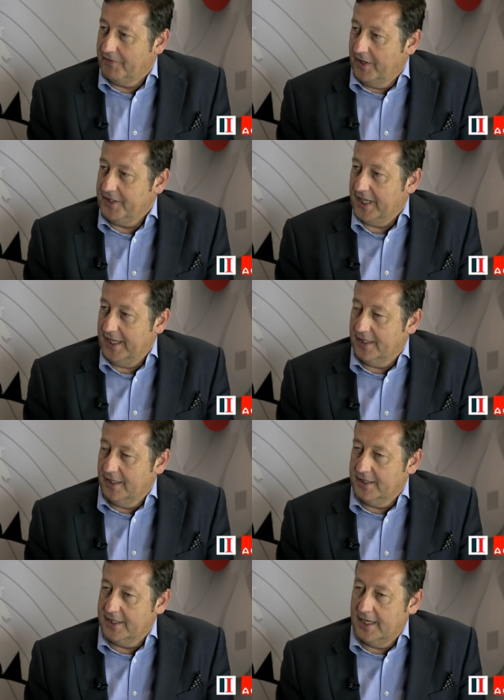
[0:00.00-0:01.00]
the front end.
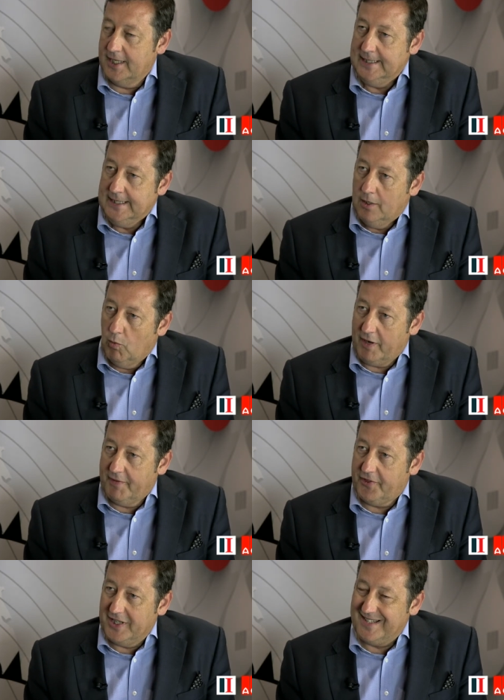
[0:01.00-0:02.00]
And uh, one of
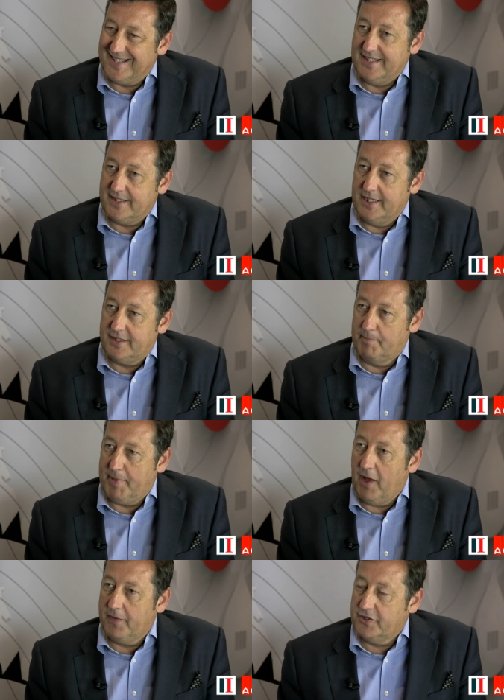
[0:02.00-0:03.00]
the things is it's
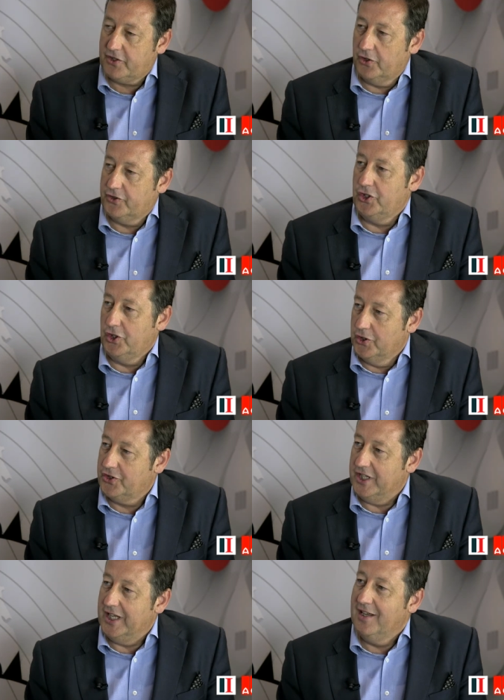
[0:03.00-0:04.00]
about this
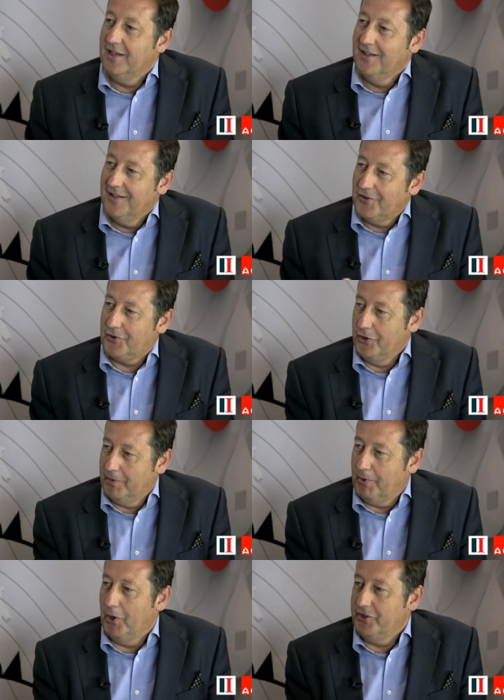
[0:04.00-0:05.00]
continuity through
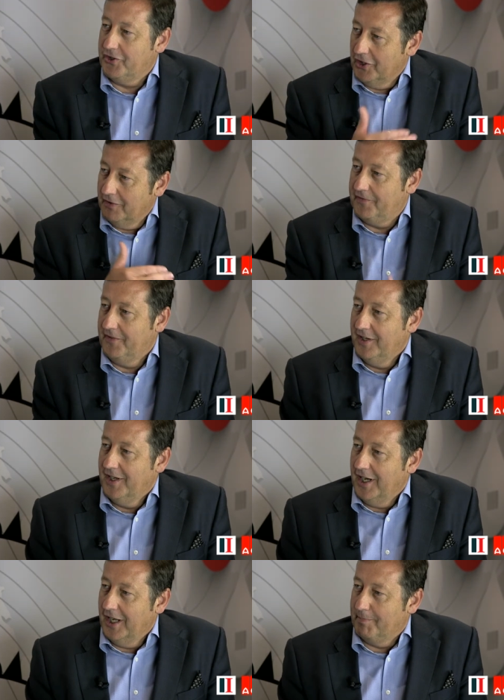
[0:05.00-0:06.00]
the point of
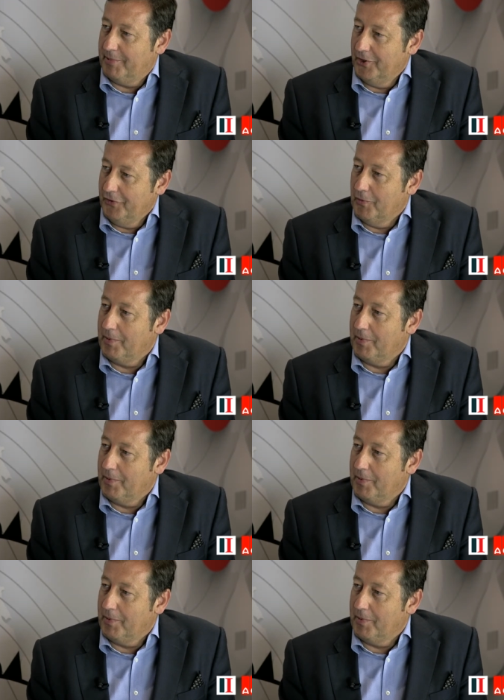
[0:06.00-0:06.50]
an approval